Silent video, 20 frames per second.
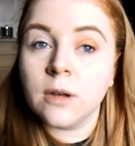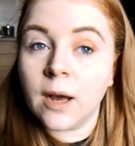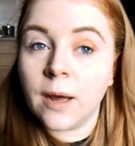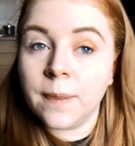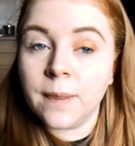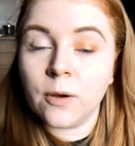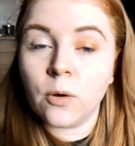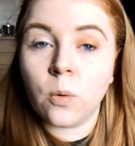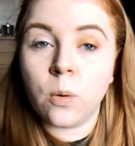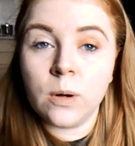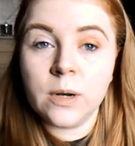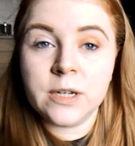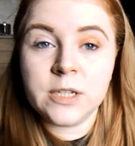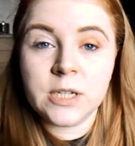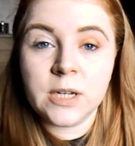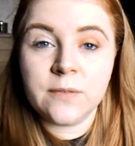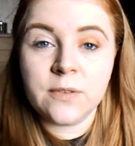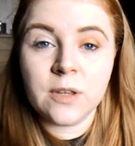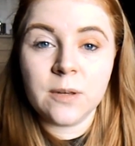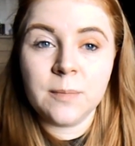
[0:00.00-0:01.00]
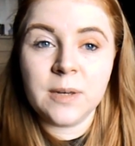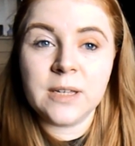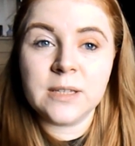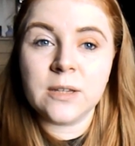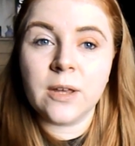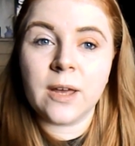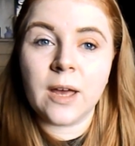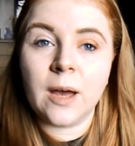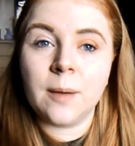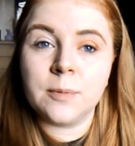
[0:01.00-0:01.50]
And the quality of them
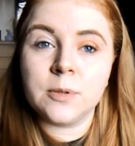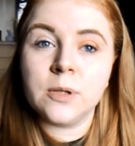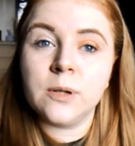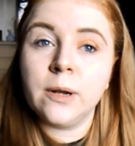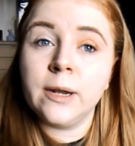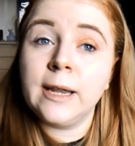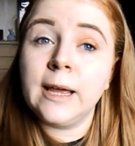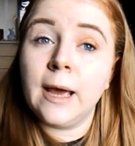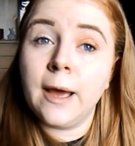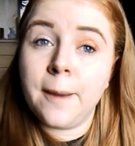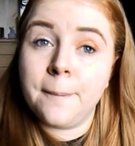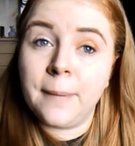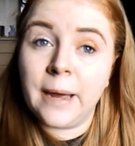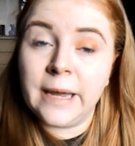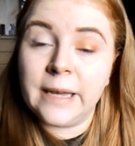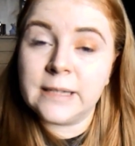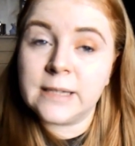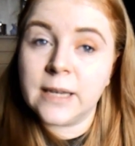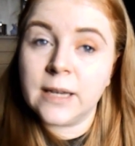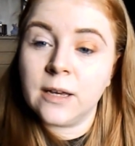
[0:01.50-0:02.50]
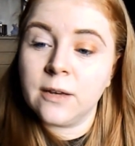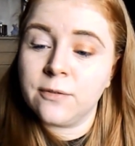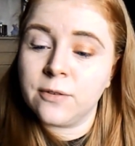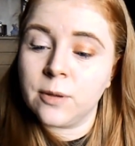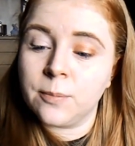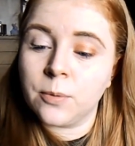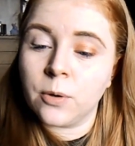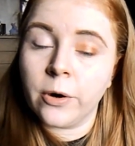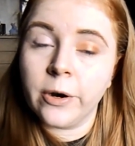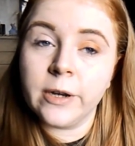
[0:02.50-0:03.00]
is like absolutely amazing for
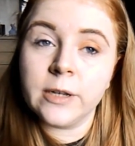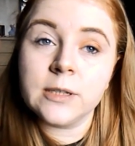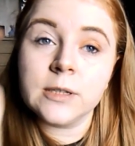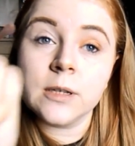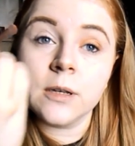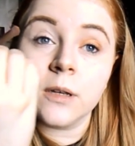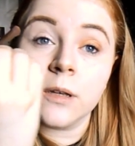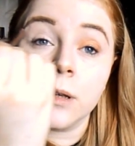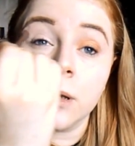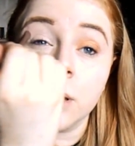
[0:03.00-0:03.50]
the price.